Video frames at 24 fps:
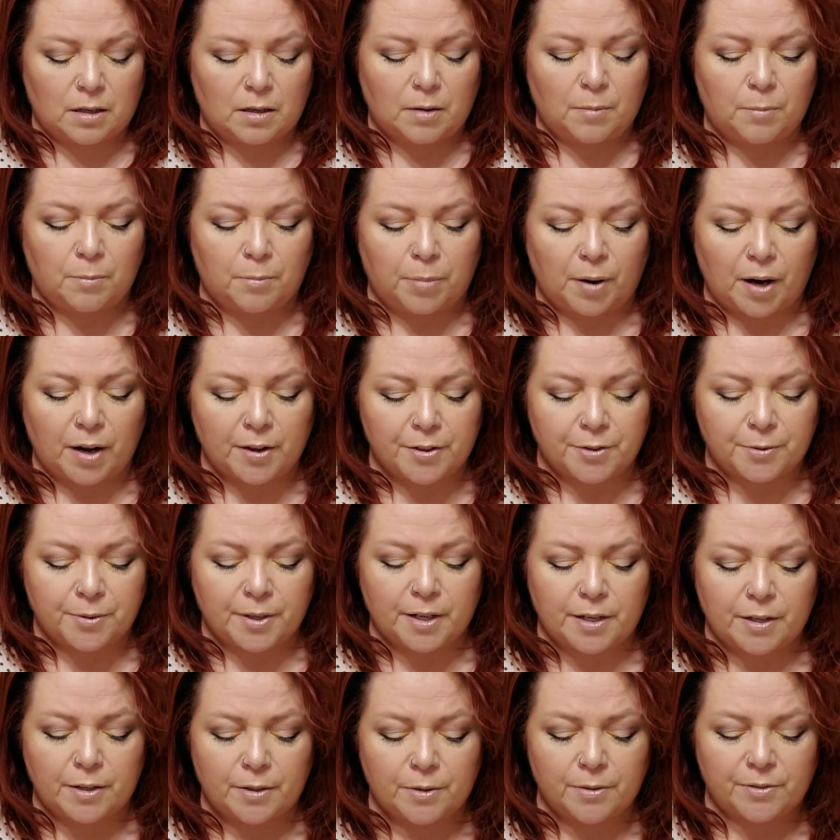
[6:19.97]

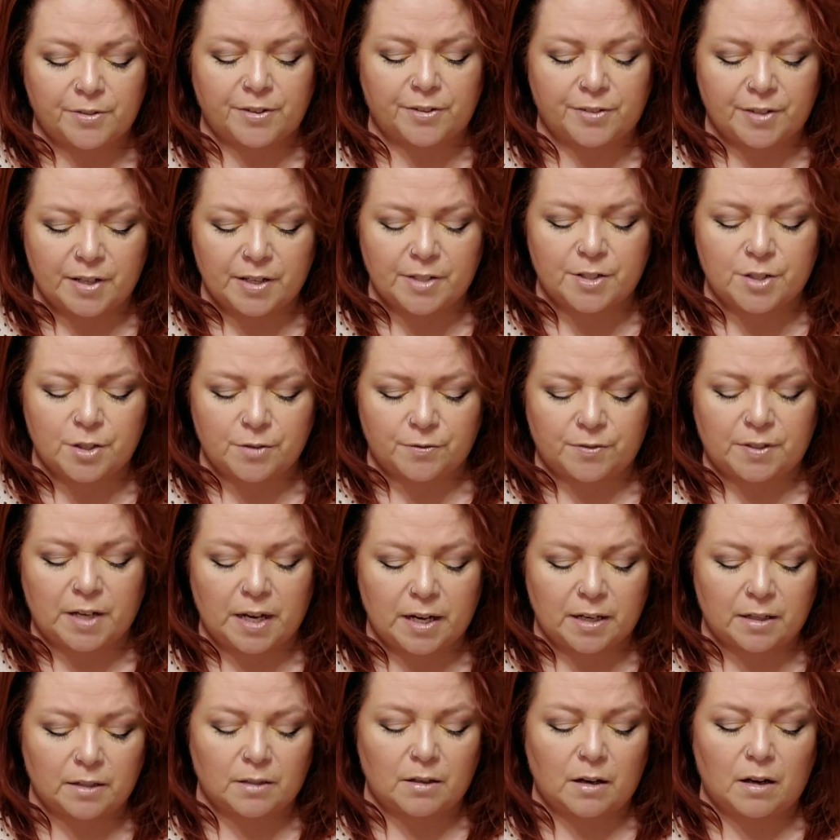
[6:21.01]
bothering you, the things you've
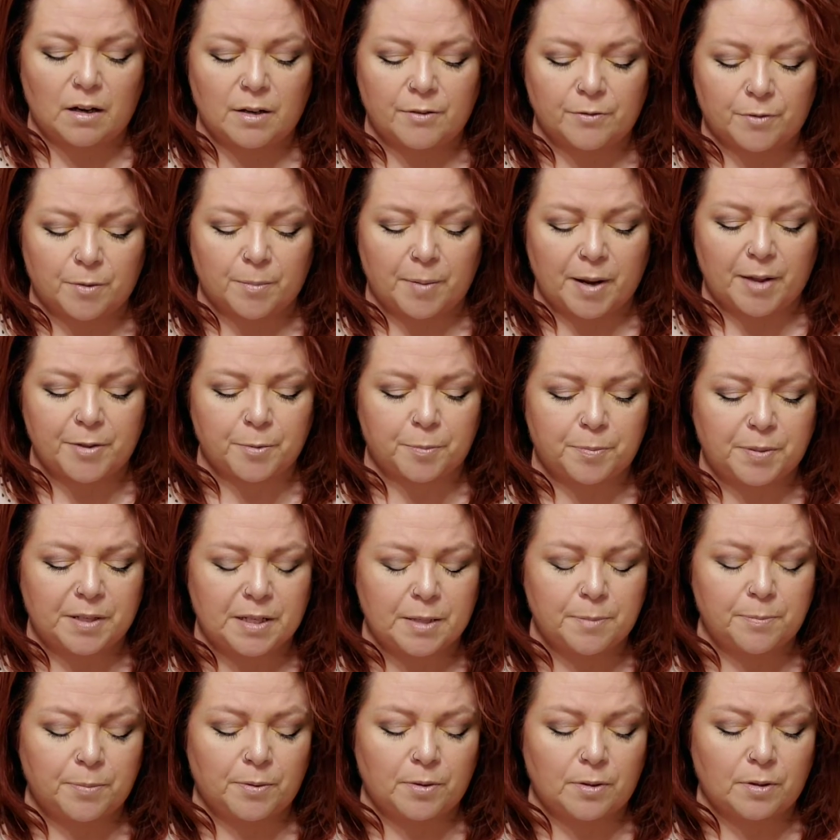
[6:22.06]
taken on from other
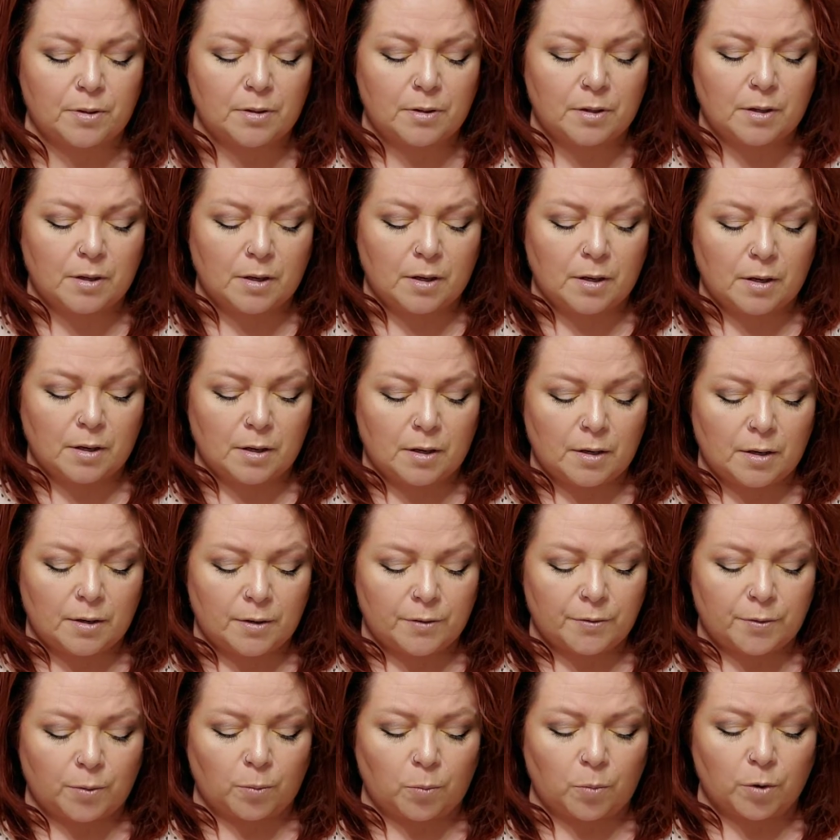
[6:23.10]
people,
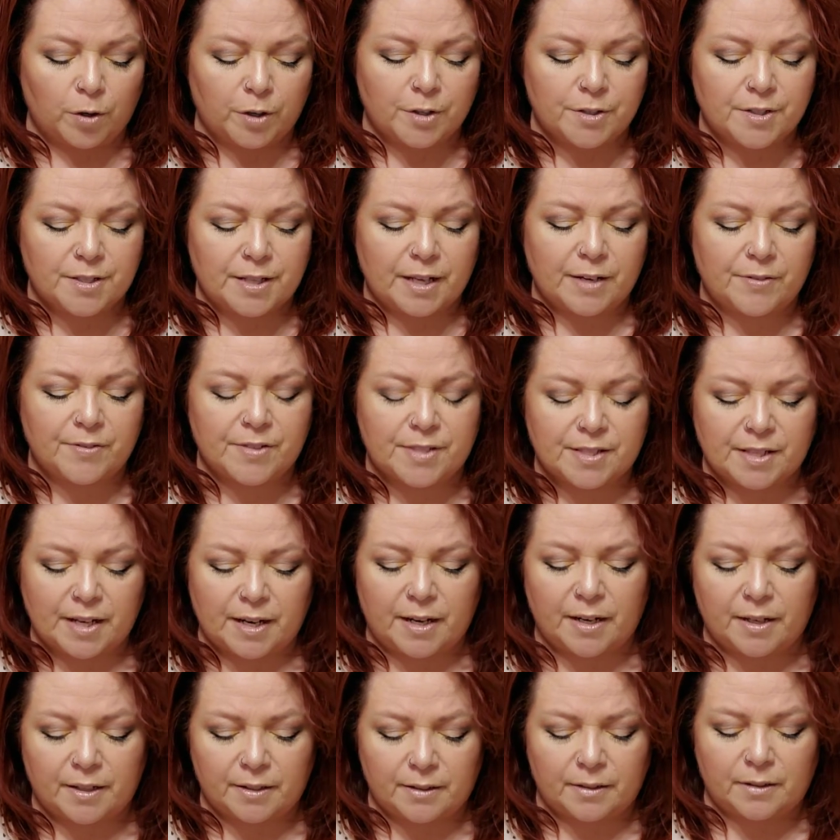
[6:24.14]
the words they've
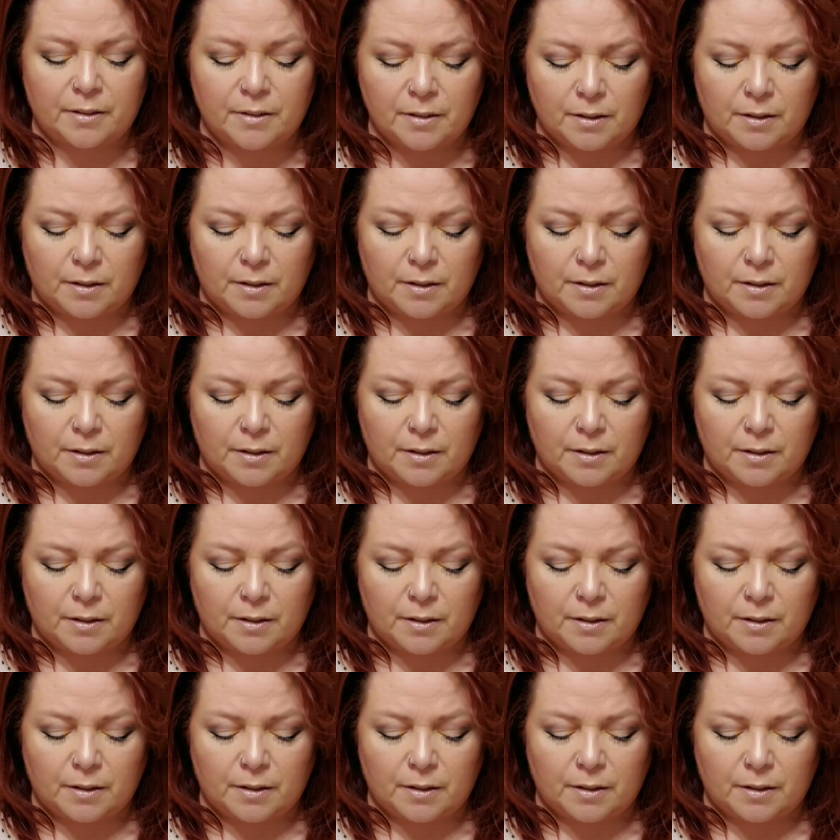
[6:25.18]
said,